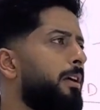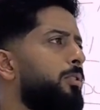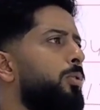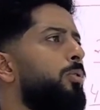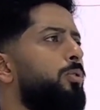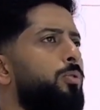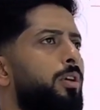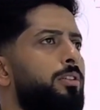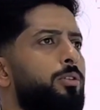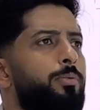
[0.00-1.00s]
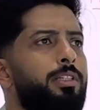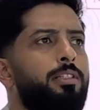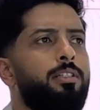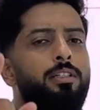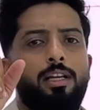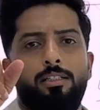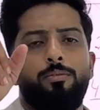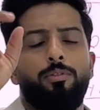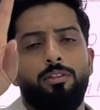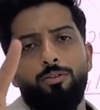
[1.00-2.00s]
So to answer the question, yes,
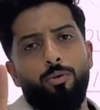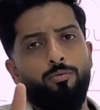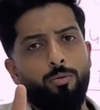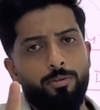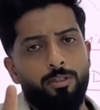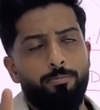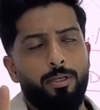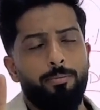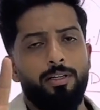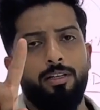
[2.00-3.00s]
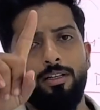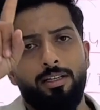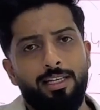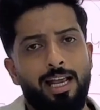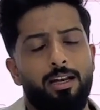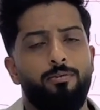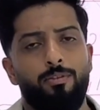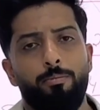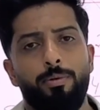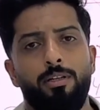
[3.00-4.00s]
with this 24% payment, can a
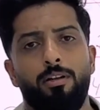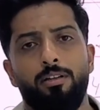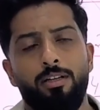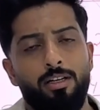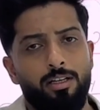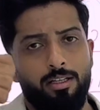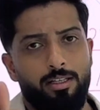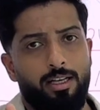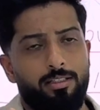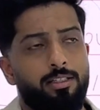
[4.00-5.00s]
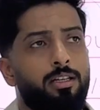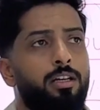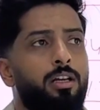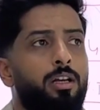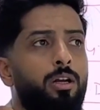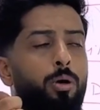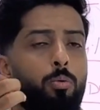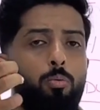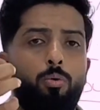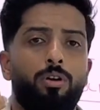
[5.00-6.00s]
flip be done? Yes.
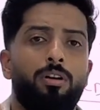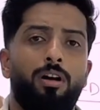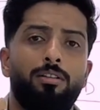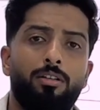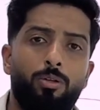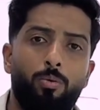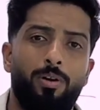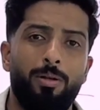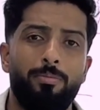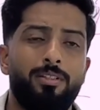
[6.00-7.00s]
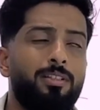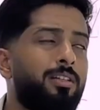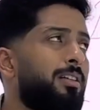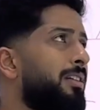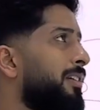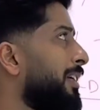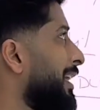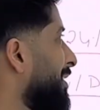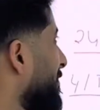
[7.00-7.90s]
What are the requirements? It's